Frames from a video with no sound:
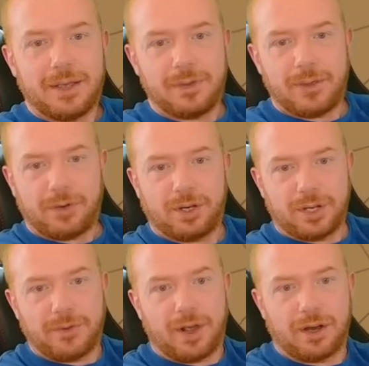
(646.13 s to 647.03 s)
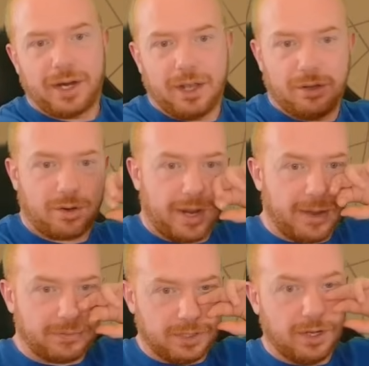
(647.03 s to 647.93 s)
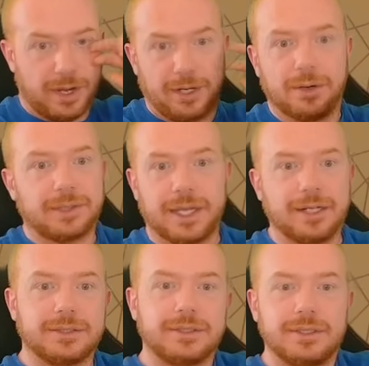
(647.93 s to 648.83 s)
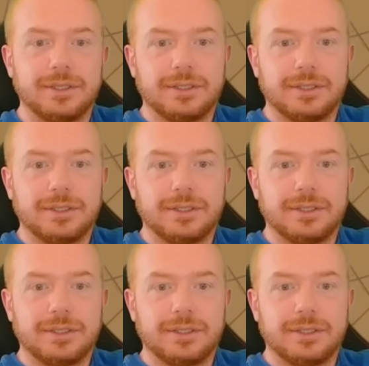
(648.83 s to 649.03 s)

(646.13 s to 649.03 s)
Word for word: Have you ever heard of RL Craft? No, I don't know what that is.